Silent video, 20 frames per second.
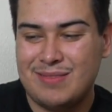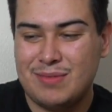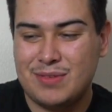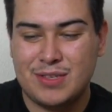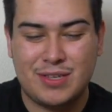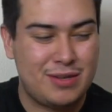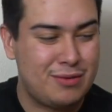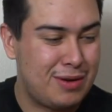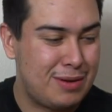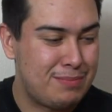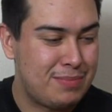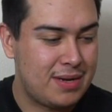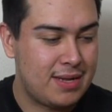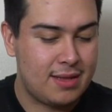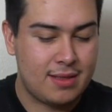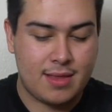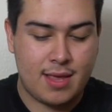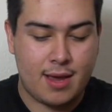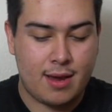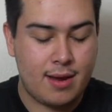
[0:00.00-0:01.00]
gonna wipe it
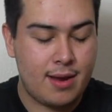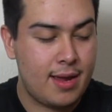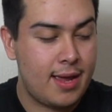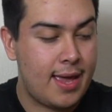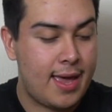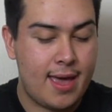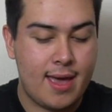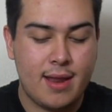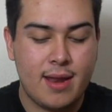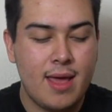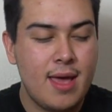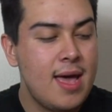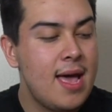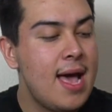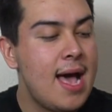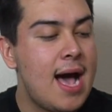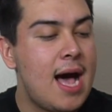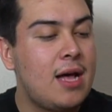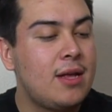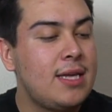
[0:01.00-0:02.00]
down there, and
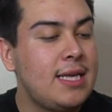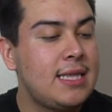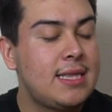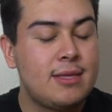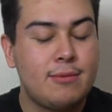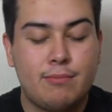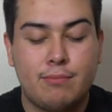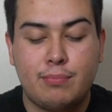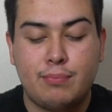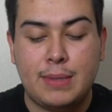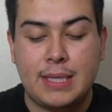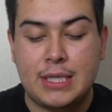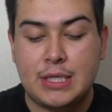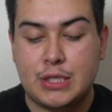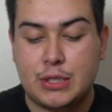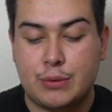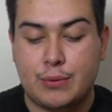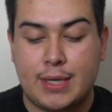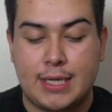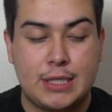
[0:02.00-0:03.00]
I'll eat the beans
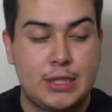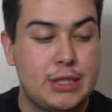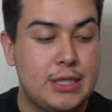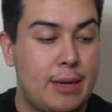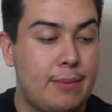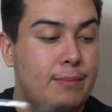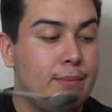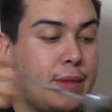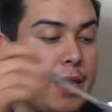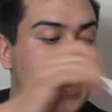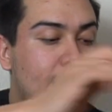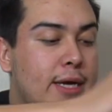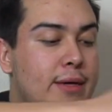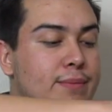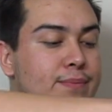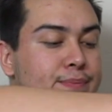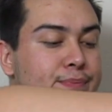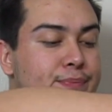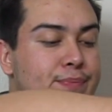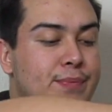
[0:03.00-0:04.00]
and rice set like
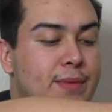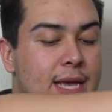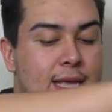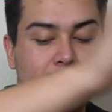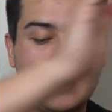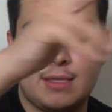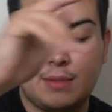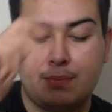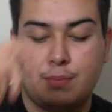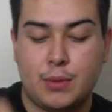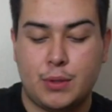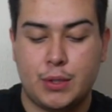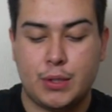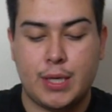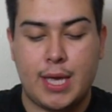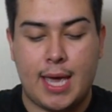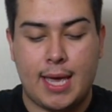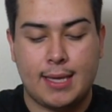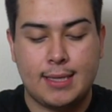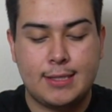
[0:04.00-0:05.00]
in this bowl.
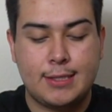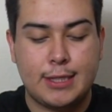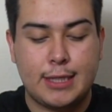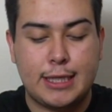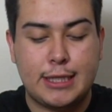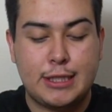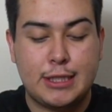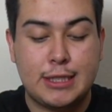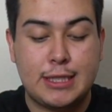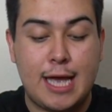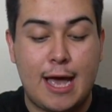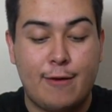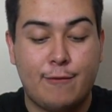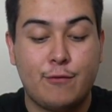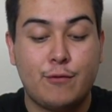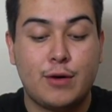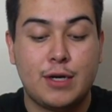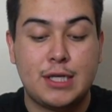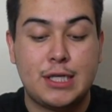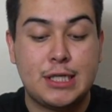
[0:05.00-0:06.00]
Okay, so let's just have
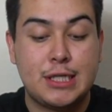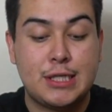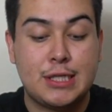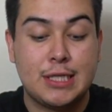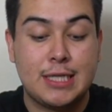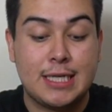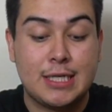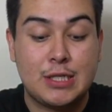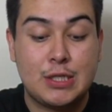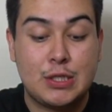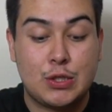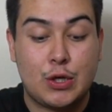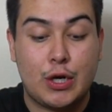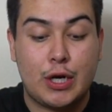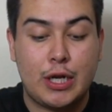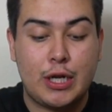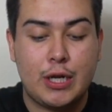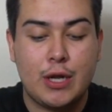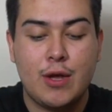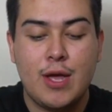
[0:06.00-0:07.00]
one just to get
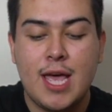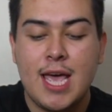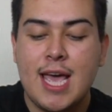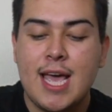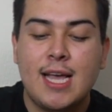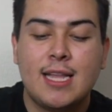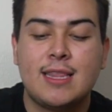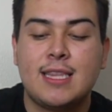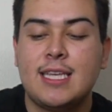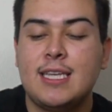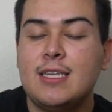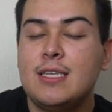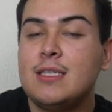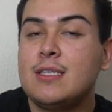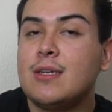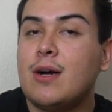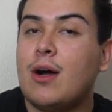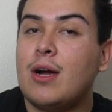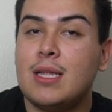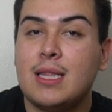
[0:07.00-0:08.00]
started. You know, these
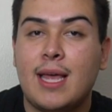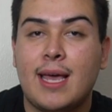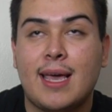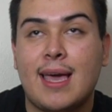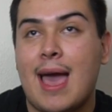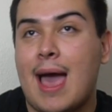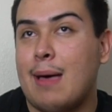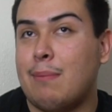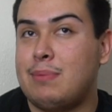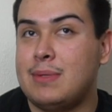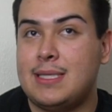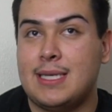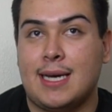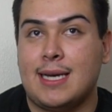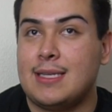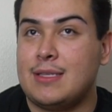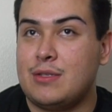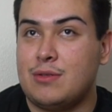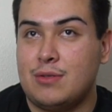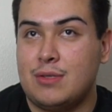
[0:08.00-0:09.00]
are like
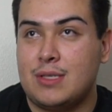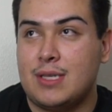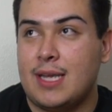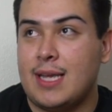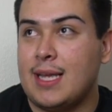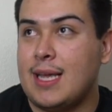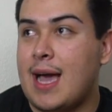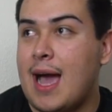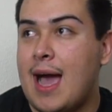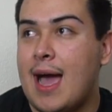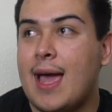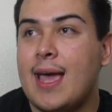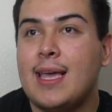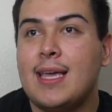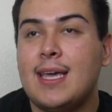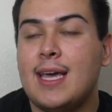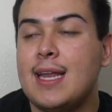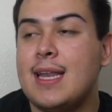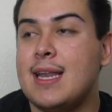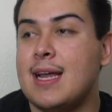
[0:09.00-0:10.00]
appetizers. Like, I
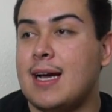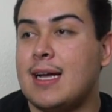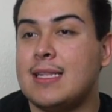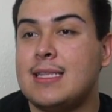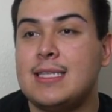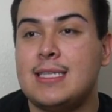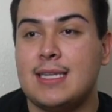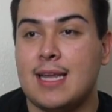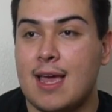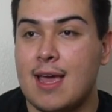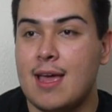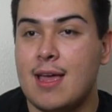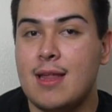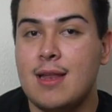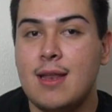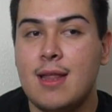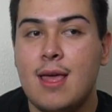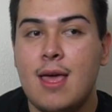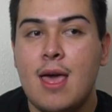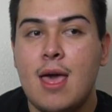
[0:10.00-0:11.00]
cannot
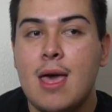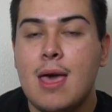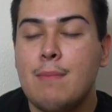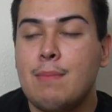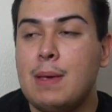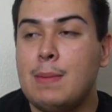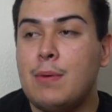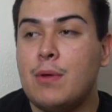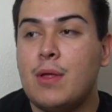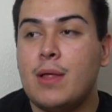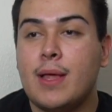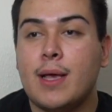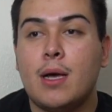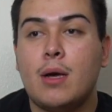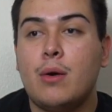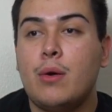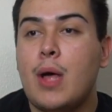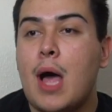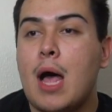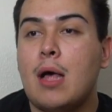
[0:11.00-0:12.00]
stand people that are like,
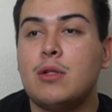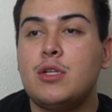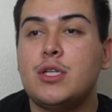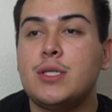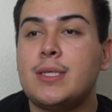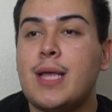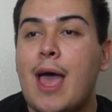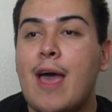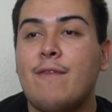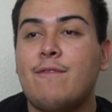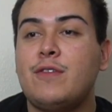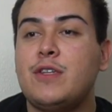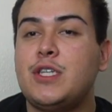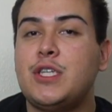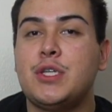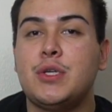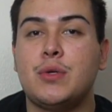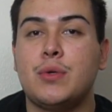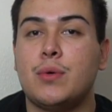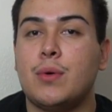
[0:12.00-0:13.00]
oh, I'll just have
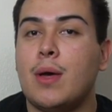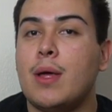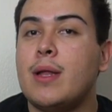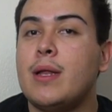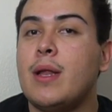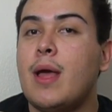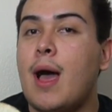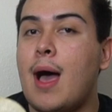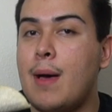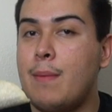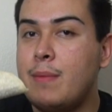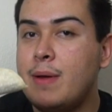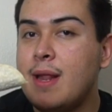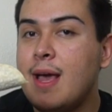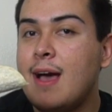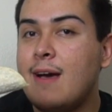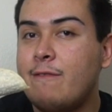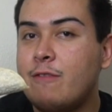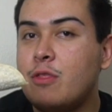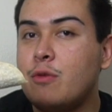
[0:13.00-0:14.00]
two. I'm gonna have